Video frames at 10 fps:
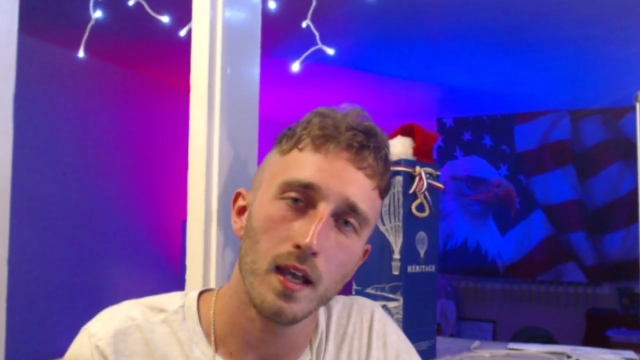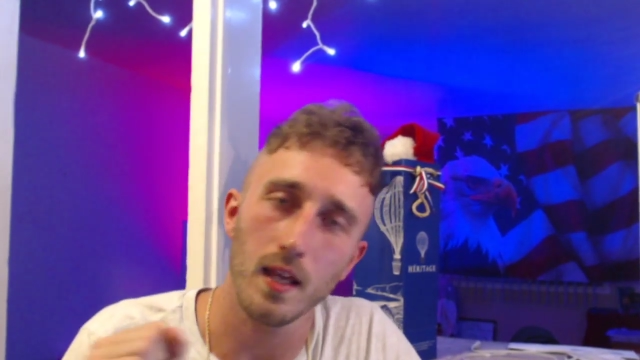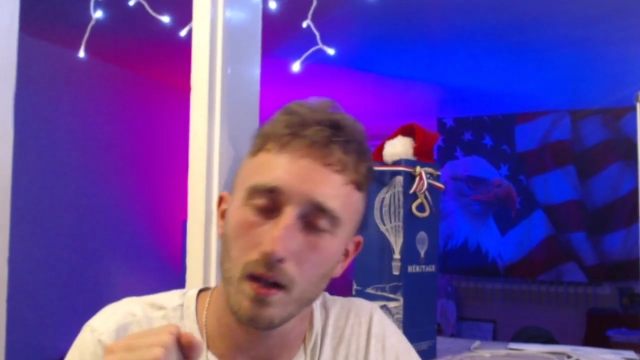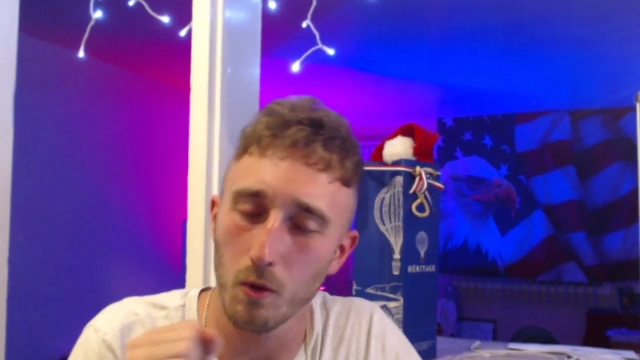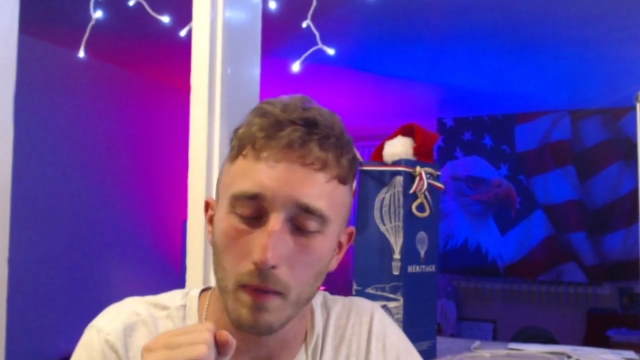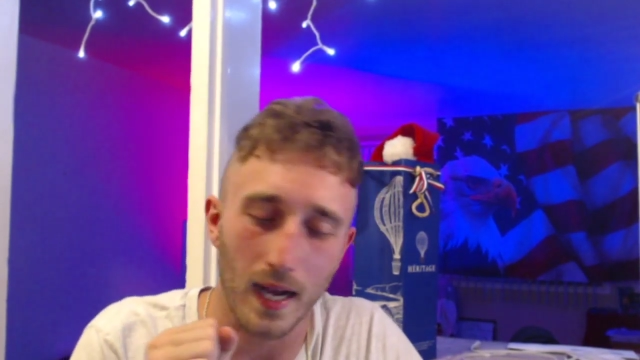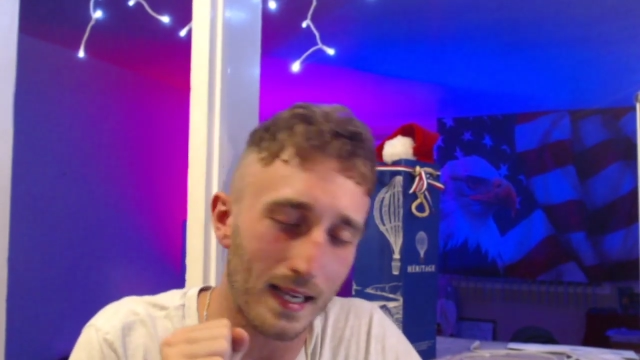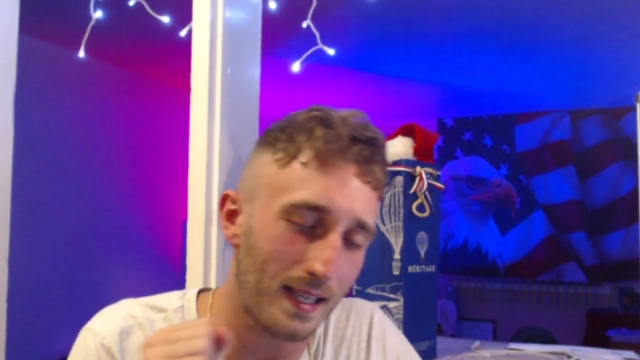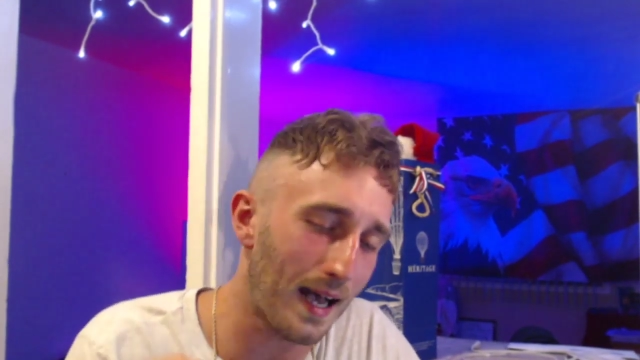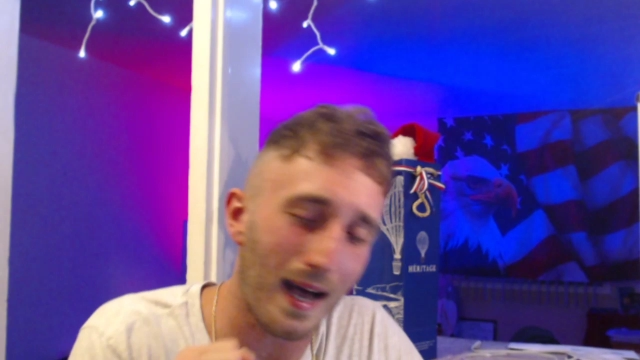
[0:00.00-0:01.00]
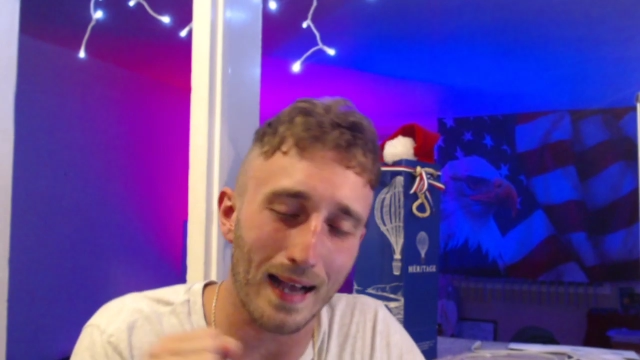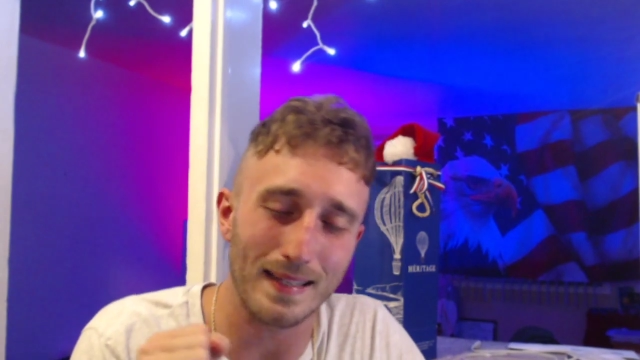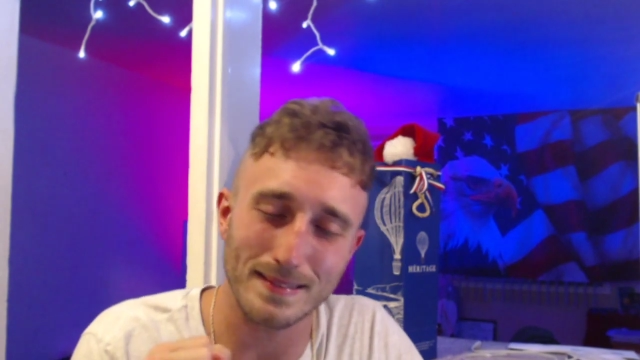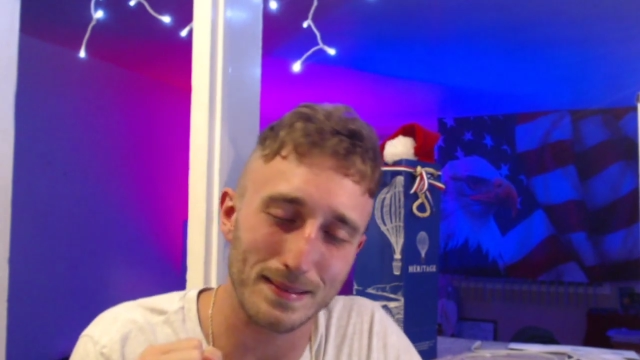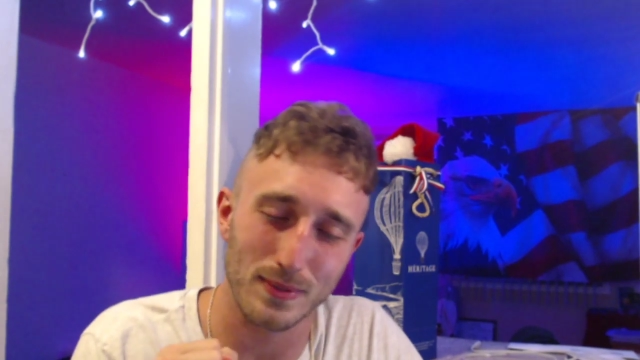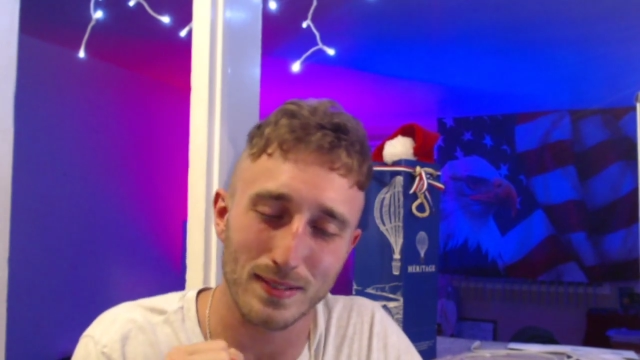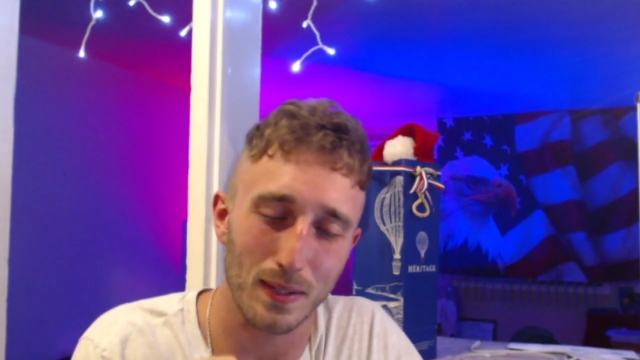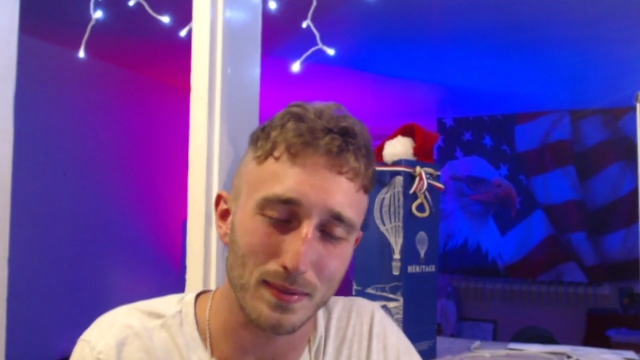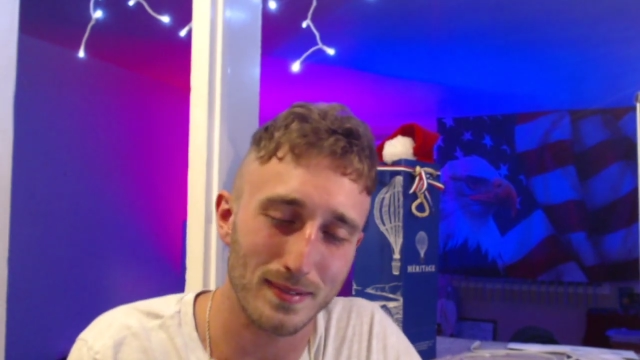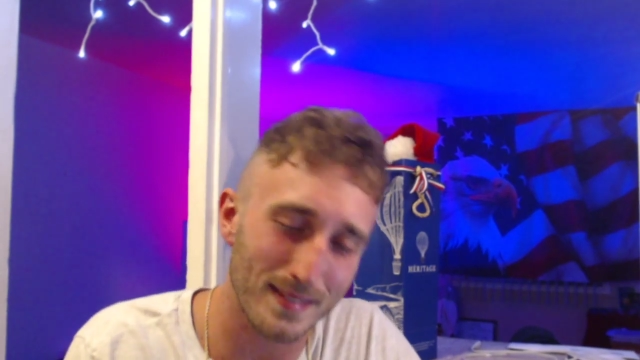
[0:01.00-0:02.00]
And oh my God, she was
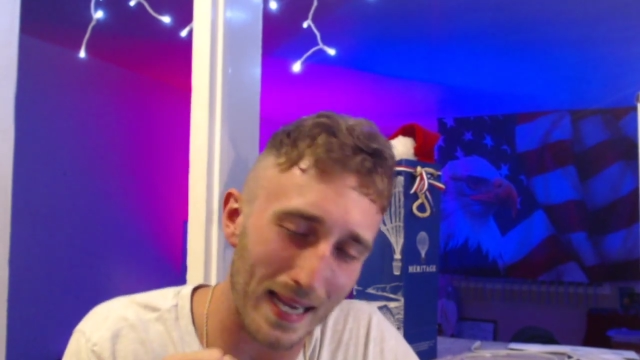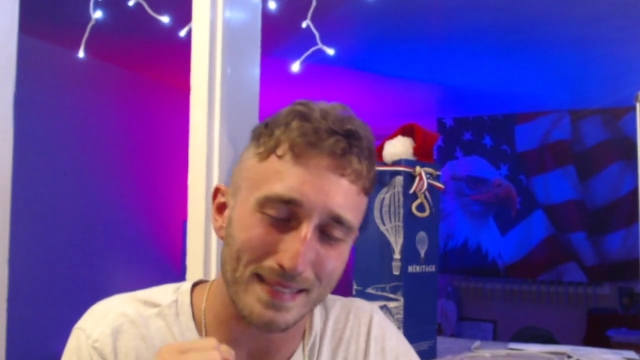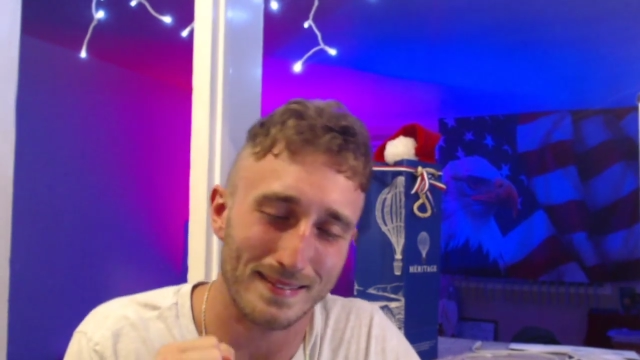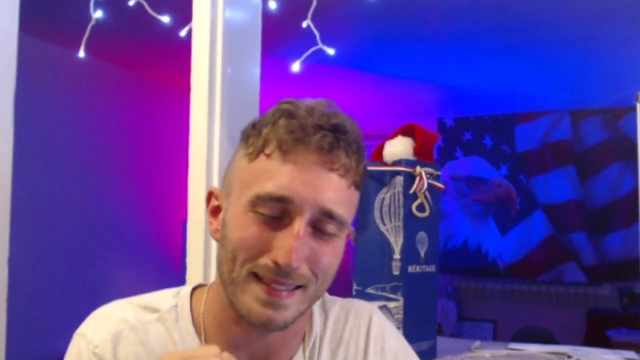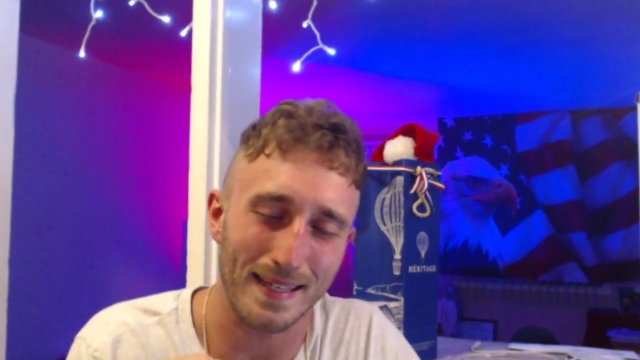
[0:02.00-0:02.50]
so sexy.